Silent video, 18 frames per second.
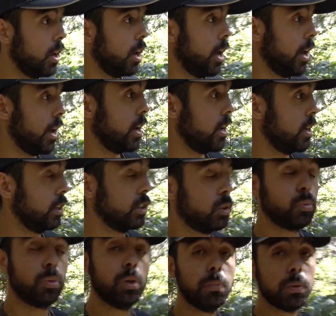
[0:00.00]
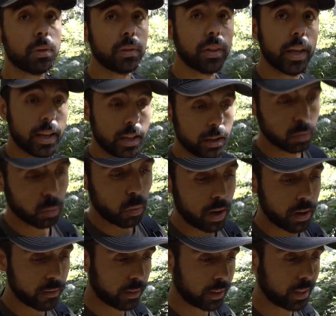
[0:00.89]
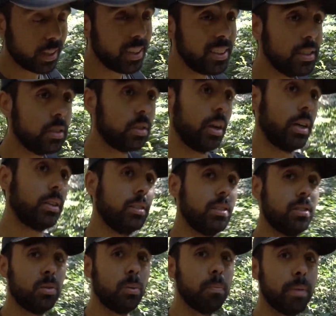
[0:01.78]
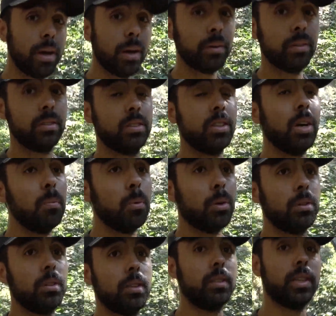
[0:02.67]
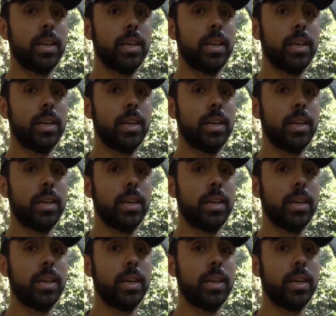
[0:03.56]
And it's rumored that his wife and kids are actually still buried somewhere in this